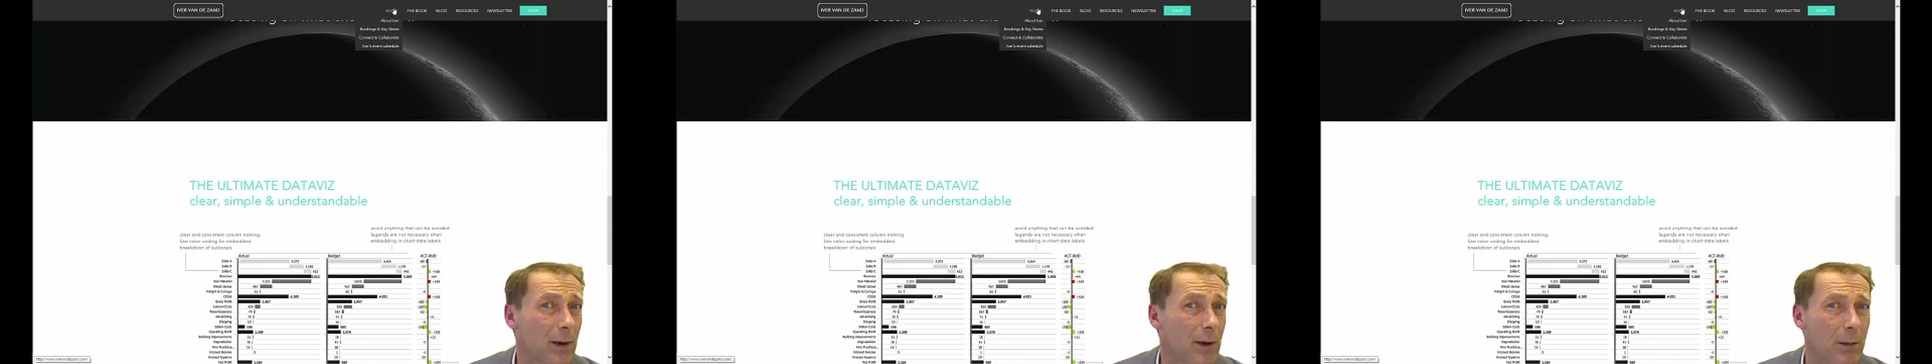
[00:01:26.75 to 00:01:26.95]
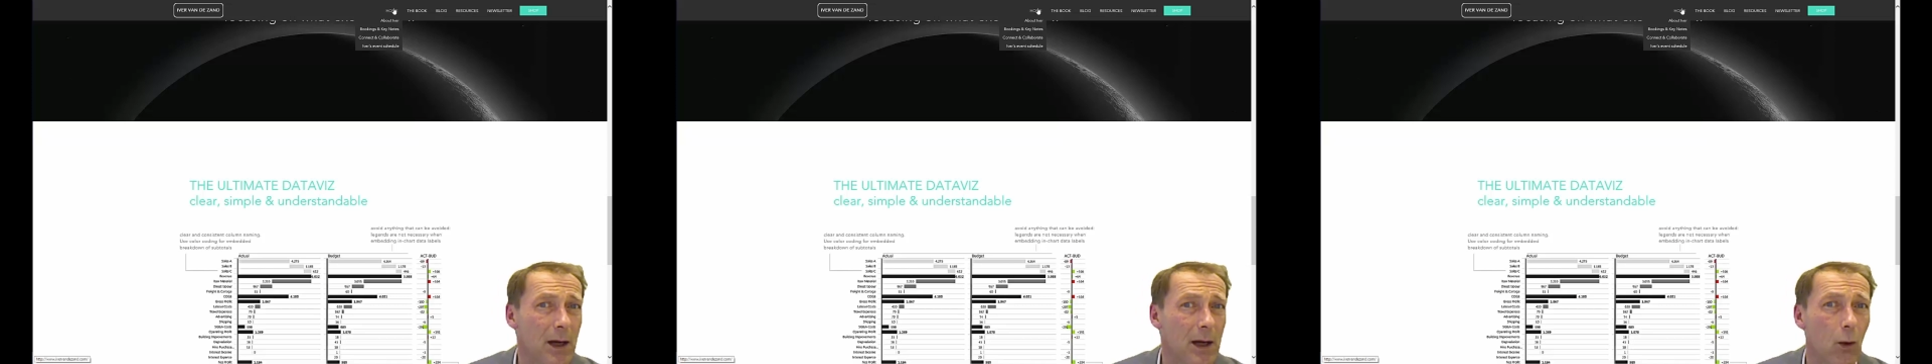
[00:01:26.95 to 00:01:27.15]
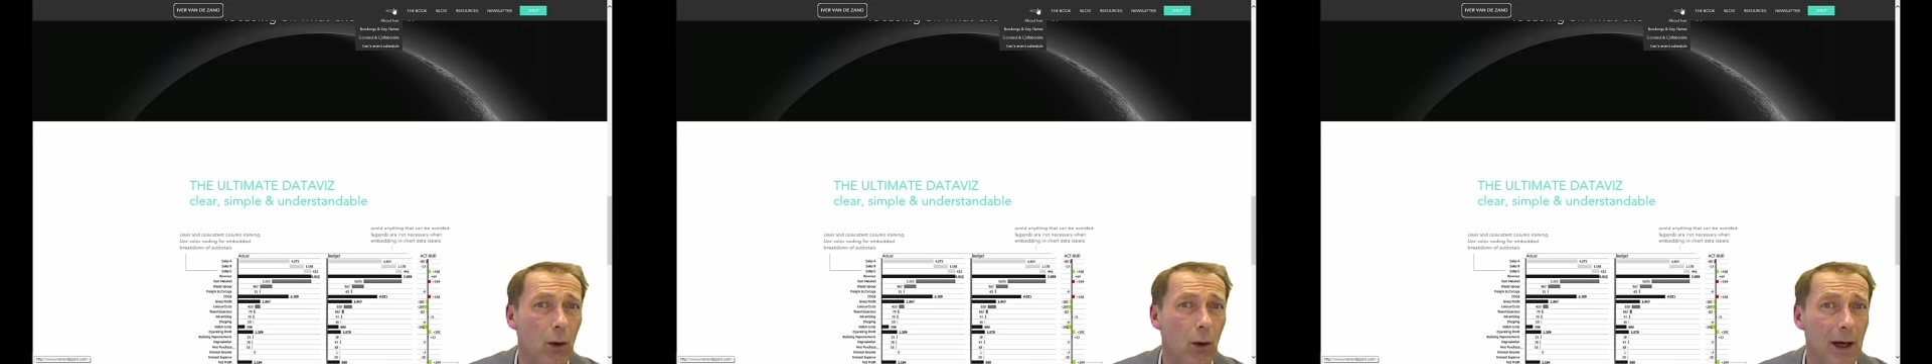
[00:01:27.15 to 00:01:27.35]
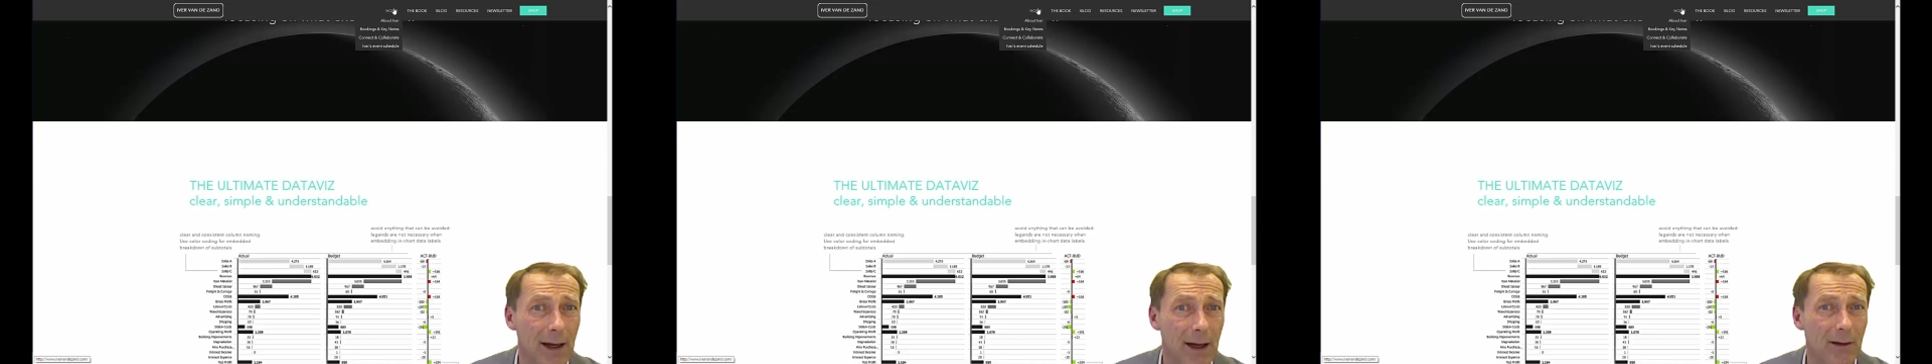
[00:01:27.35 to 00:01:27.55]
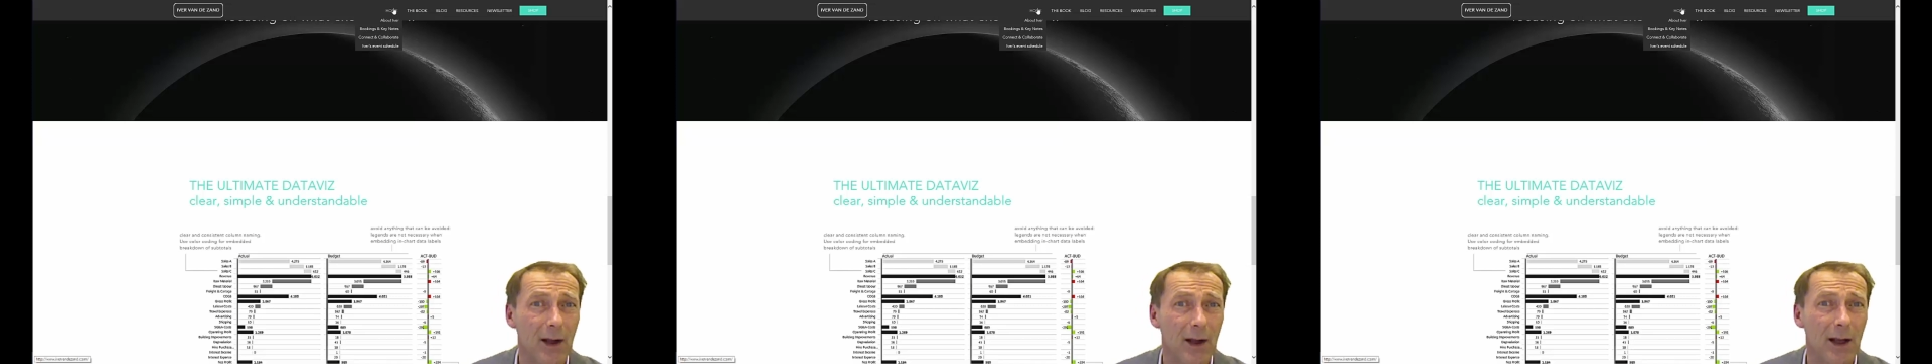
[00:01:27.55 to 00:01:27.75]
me on
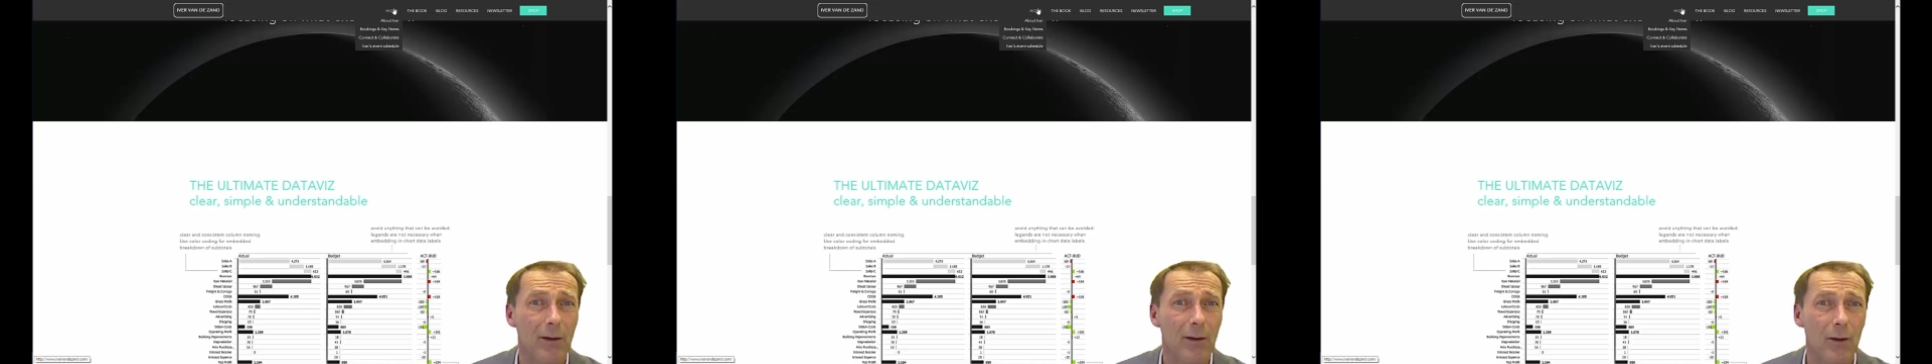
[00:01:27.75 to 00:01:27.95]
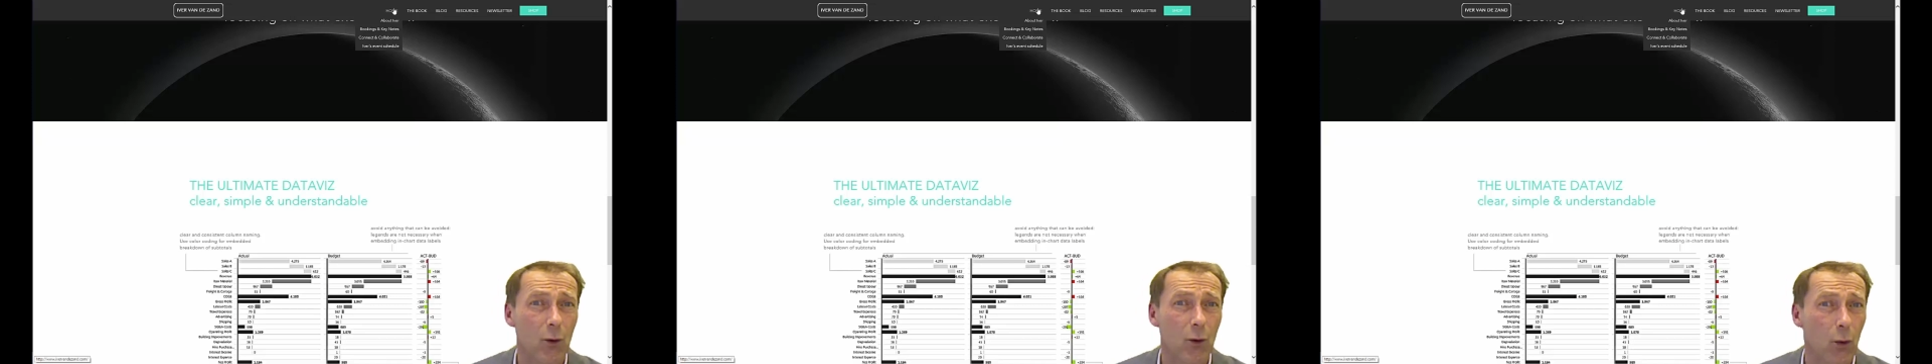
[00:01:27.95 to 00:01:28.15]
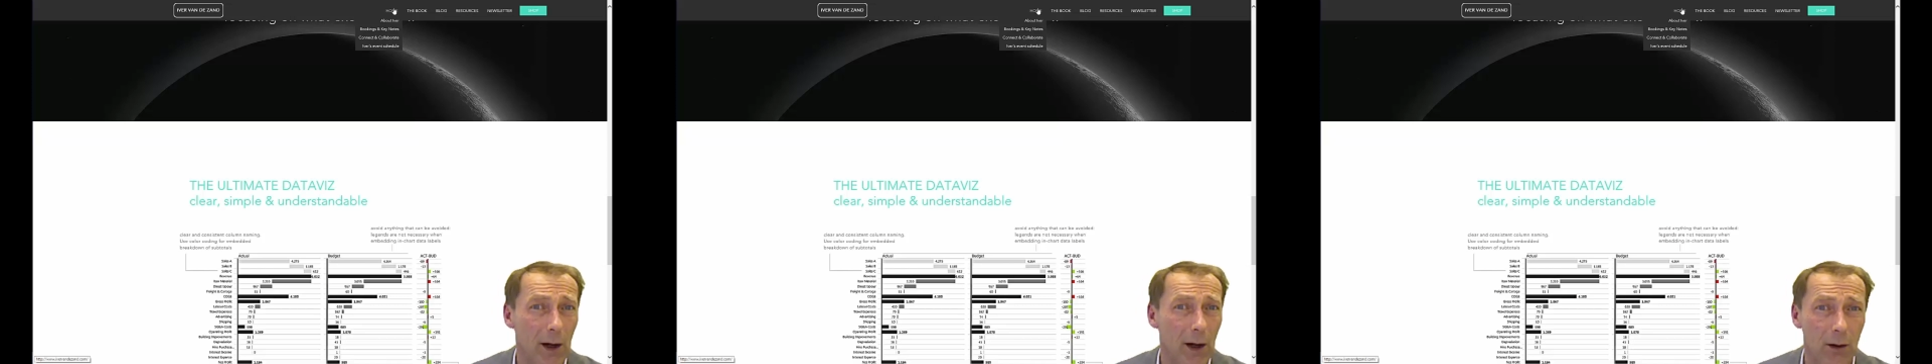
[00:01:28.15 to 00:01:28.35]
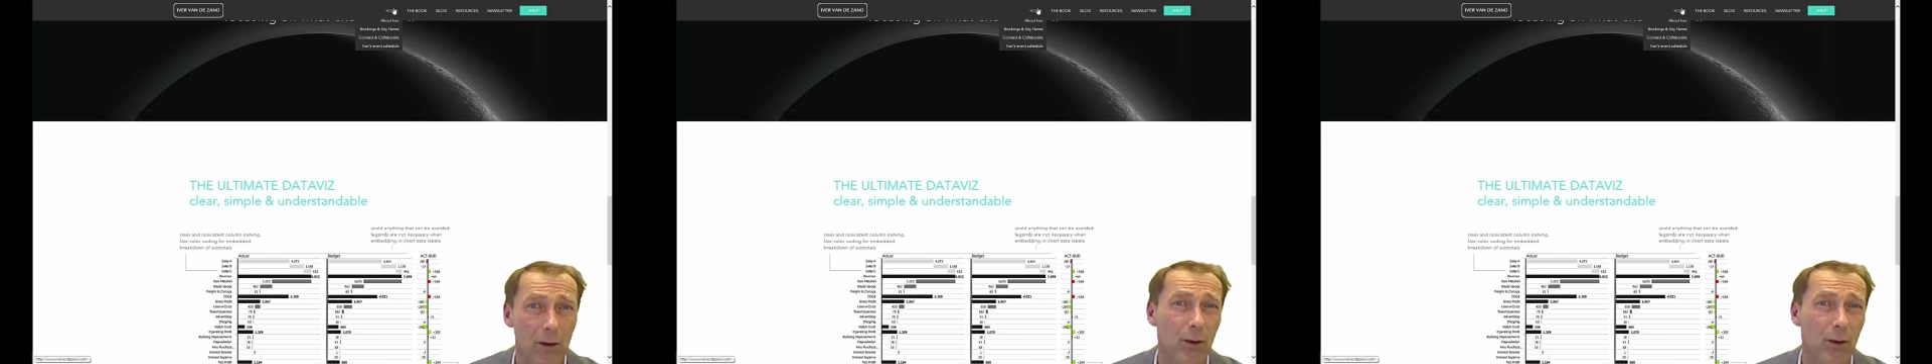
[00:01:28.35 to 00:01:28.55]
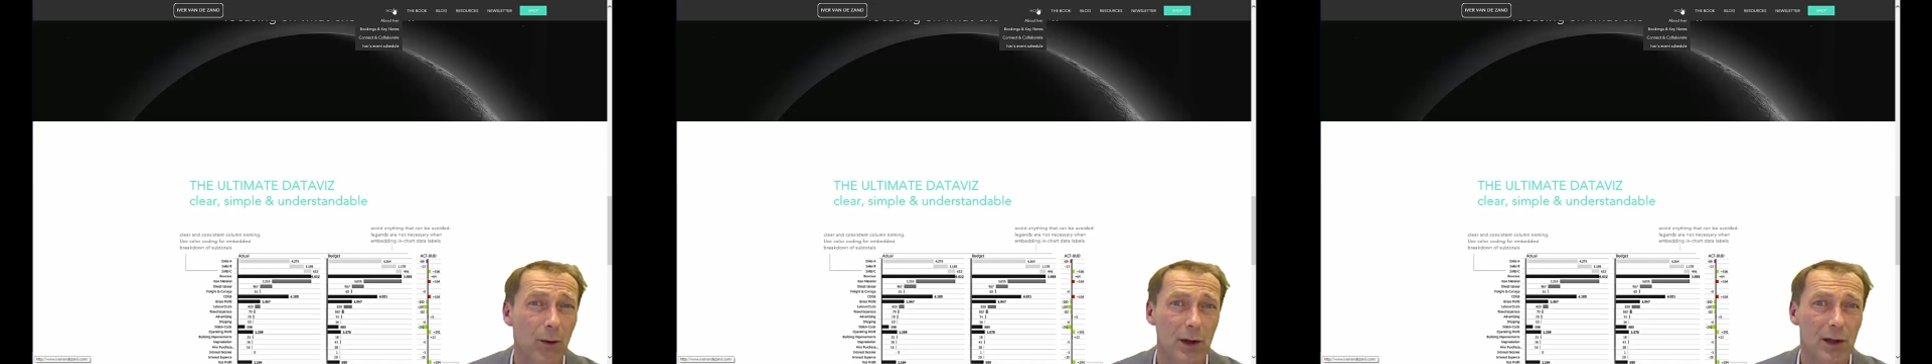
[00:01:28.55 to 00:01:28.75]
LinkedIn, Twitter,
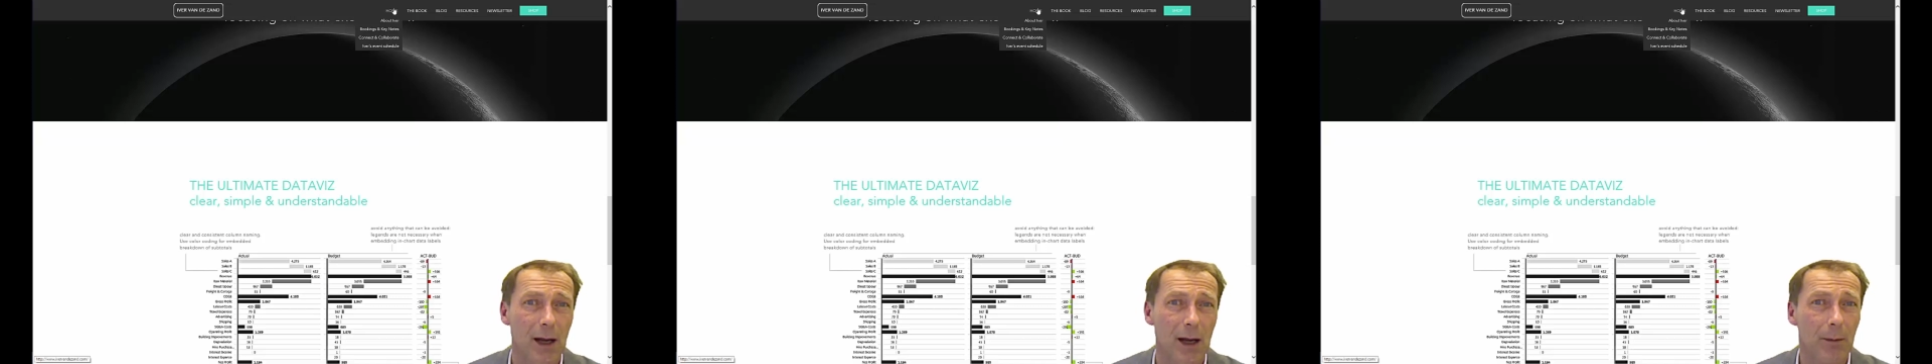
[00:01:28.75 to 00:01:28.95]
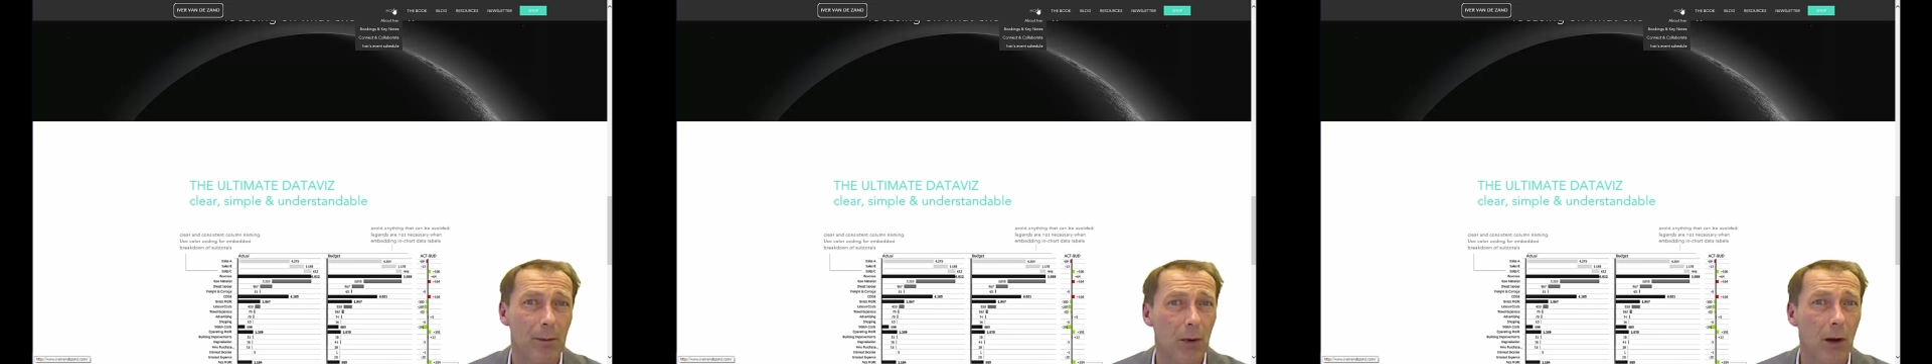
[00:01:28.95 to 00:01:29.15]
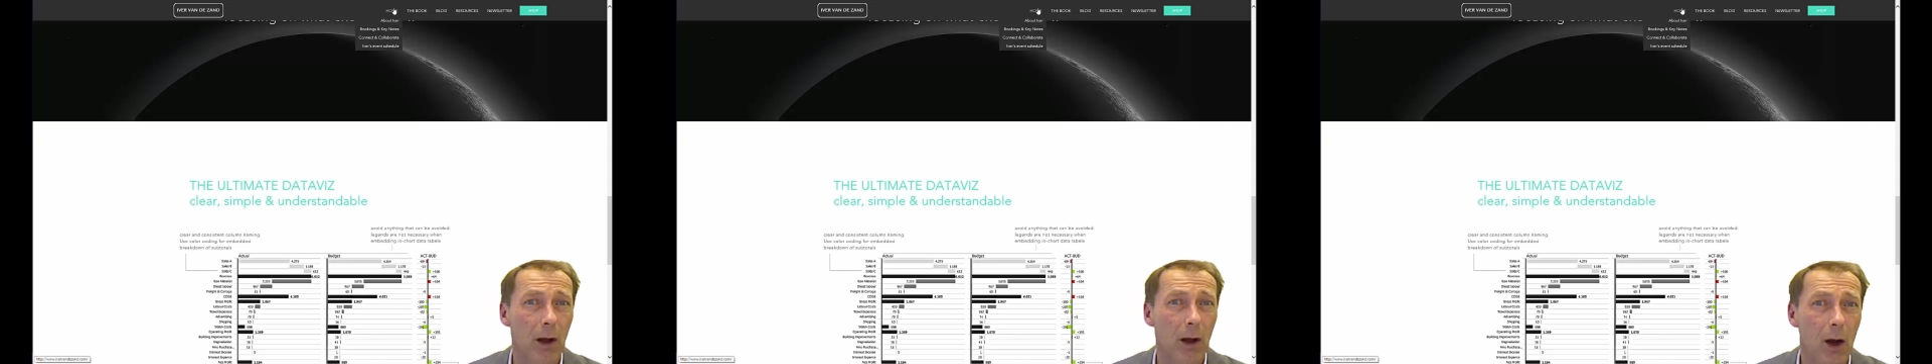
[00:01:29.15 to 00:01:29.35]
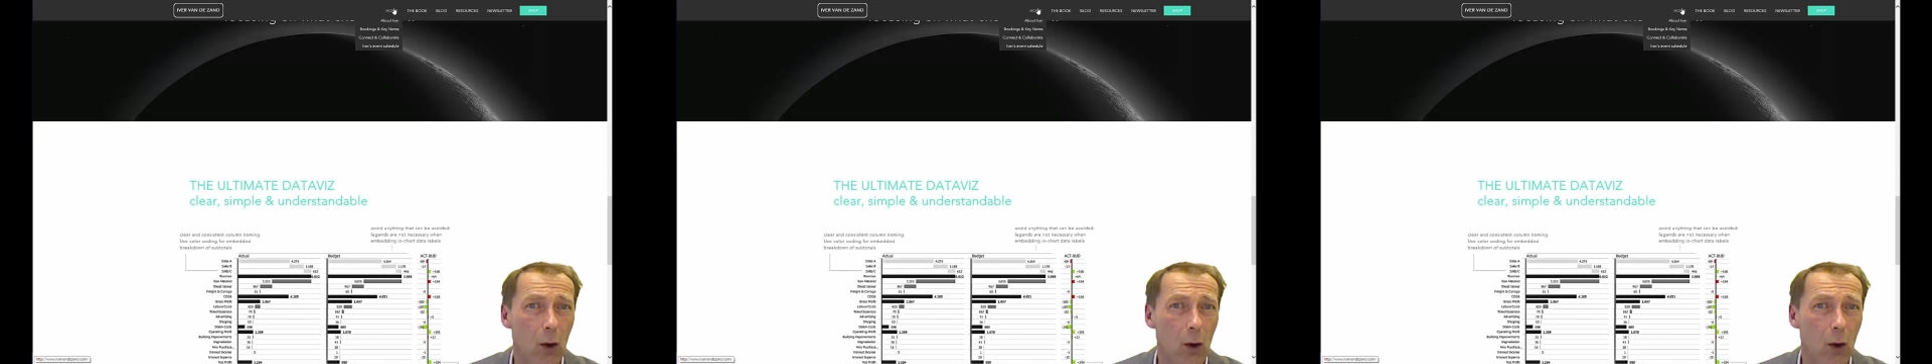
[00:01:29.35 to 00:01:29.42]
for example,